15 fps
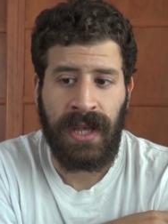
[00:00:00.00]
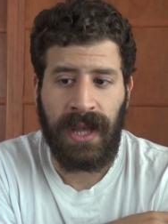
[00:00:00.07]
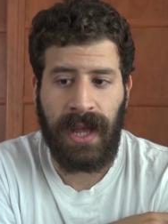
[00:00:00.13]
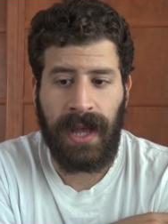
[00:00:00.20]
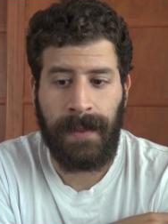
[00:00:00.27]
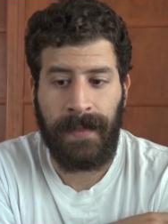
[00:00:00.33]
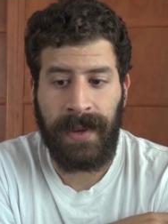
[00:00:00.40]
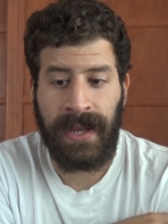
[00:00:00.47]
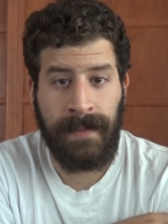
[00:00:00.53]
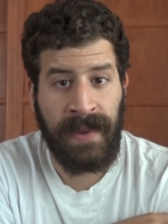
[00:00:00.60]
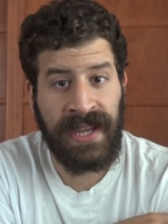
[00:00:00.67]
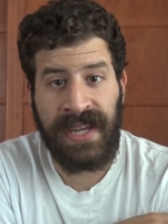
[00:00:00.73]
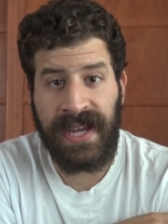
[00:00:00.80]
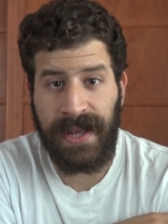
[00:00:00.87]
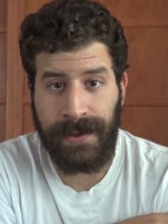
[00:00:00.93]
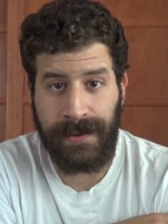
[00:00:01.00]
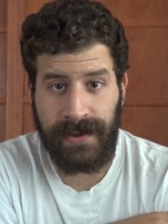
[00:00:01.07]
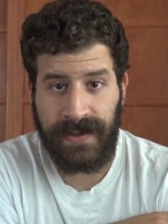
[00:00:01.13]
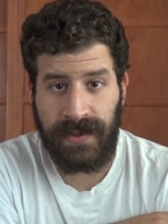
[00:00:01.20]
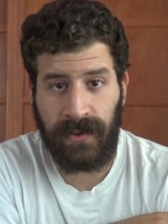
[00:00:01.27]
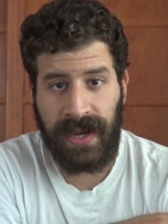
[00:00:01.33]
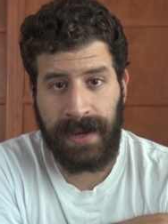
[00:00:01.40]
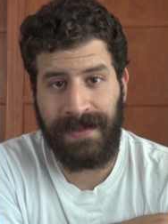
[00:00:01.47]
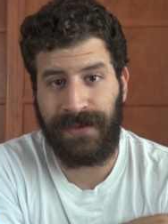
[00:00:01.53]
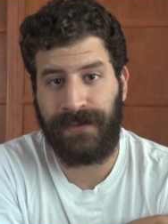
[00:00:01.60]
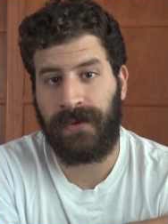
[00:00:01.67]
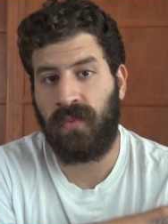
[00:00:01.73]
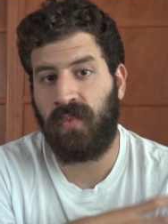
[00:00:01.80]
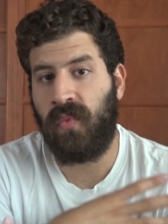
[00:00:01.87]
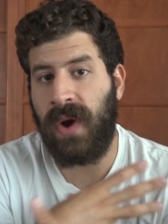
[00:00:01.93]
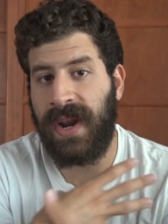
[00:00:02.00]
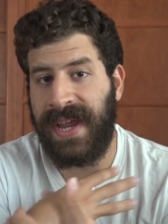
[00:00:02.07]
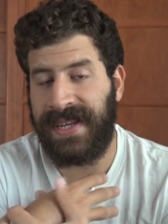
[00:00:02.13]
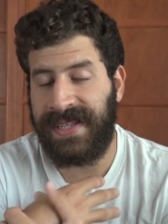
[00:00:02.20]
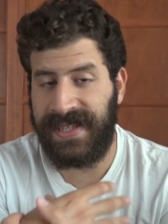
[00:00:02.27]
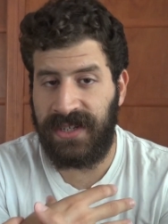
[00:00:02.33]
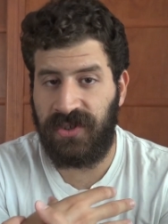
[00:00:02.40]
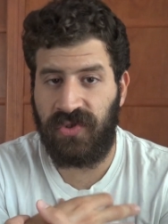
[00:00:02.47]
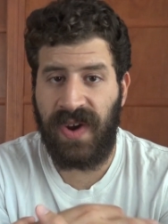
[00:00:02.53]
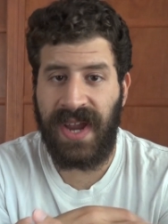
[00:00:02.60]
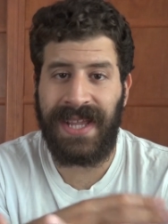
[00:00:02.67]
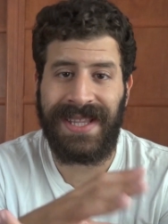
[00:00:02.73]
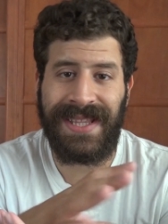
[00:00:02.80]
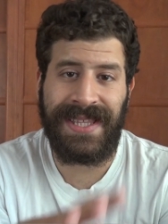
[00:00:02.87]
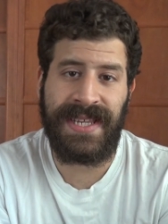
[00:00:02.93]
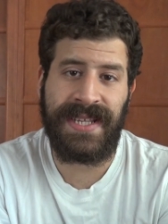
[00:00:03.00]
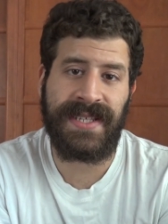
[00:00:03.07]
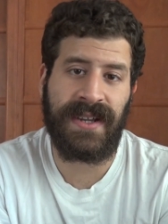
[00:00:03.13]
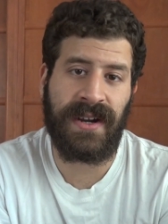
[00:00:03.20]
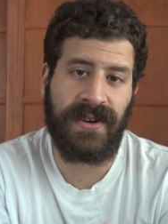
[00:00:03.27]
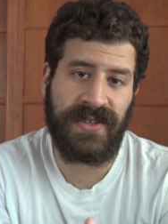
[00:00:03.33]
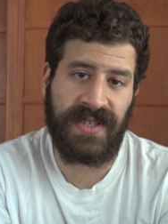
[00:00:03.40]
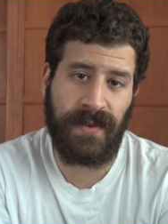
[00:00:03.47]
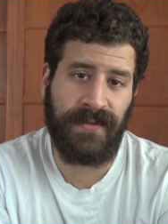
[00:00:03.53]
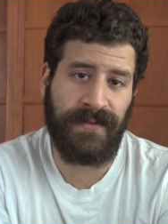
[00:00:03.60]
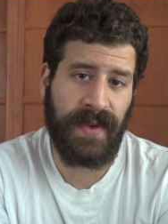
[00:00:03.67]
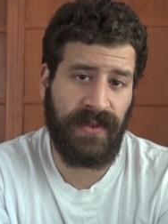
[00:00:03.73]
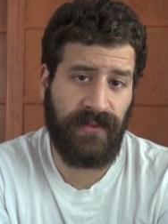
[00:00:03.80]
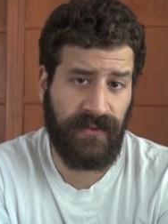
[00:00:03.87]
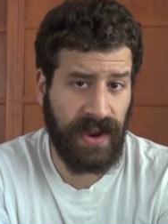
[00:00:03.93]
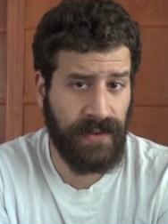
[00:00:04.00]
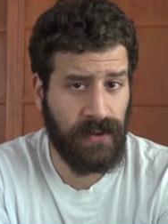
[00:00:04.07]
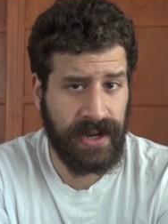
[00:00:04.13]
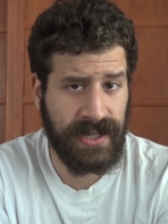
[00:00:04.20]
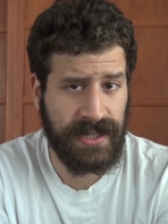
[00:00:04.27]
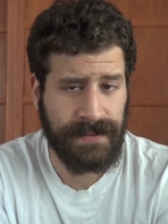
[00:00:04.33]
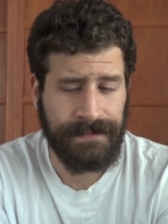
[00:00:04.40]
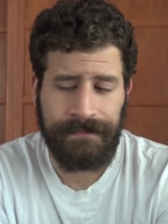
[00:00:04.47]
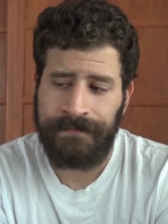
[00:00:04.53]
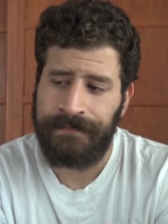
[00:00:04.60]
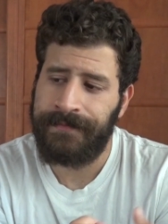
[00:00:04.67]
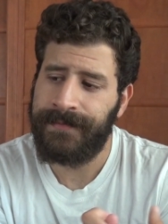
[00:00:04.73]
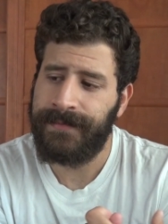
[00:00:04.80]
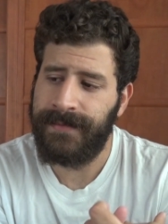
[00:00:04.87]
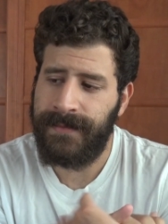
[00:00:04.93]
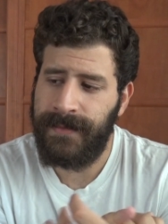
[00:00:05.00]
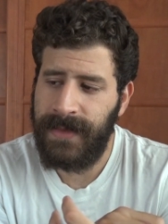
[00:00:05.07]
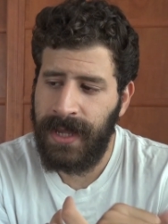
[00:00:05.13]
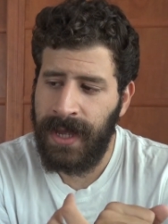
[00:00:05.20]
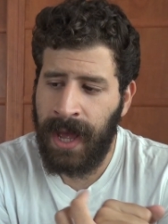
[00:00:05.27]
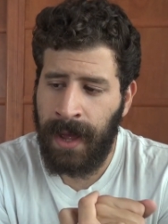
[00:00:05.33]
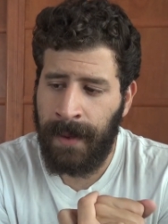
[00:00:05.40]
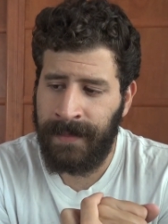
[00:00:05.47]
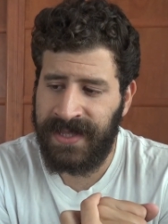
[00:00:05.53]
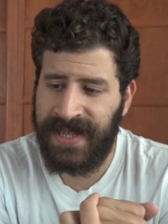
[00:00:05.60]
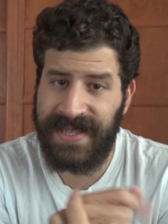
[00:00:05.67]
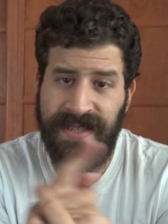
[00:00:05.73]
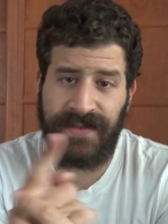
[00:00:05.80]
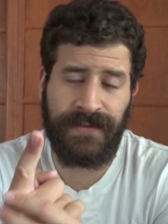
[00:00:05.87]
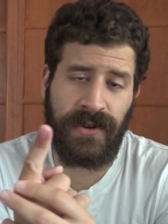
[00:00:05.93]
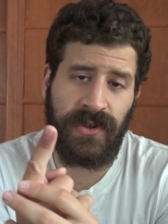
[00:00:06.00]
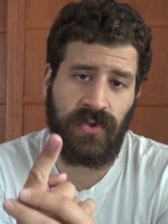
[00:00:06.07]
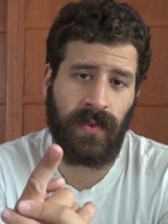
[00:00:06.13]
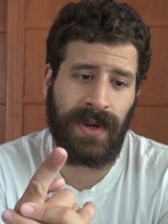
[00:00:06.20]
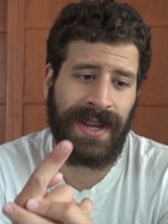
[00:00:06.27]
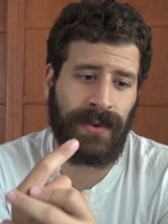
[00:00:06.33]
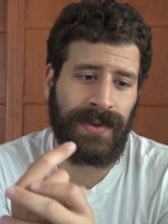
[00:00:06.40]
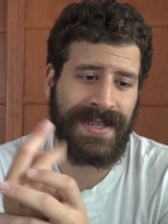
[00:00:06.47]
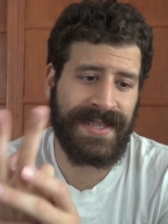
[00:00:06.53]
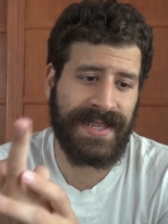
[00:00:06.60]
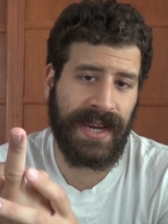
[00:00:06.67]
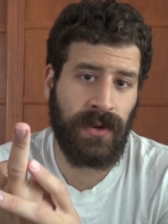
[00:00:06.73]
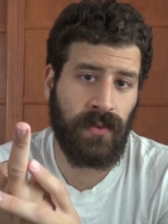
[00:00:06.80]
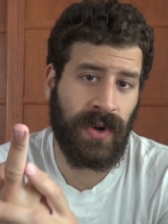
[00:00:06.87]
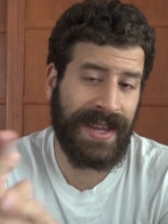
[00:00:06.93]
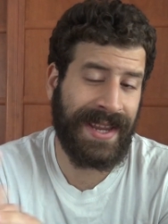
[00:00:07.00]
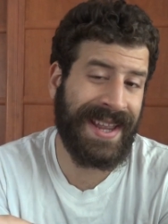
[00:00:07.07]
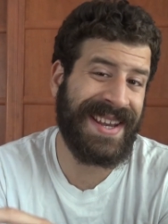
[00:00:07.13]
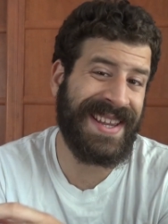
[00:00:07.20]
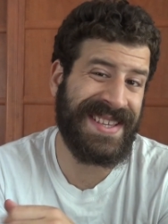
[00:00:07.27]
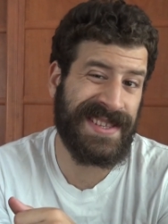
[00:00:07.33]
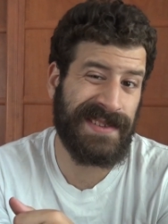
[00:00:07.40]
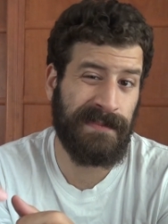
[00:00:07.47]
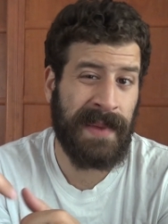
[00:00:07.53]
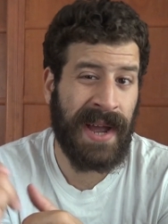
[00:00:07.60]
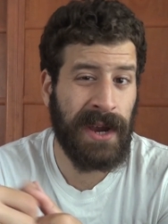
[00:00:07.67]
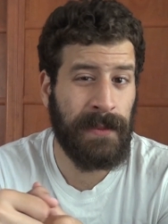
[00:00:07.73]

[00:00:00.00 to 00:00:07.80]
um, and many others. Okay, but from what I did try, these are some of my favorites. Um, that's the first one. Now, the second one, again, it's my